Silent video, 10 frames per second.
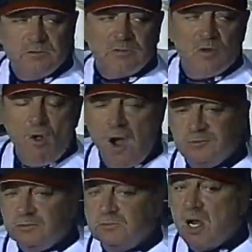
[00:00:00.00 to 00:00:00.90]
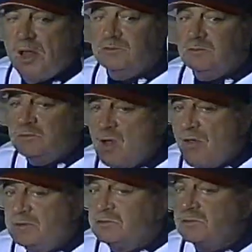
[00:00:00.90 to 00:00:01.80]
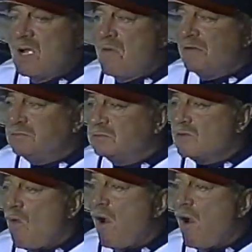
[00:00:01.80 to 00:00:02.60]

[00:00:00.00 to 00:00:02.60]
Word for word: want on your ball club. One of the best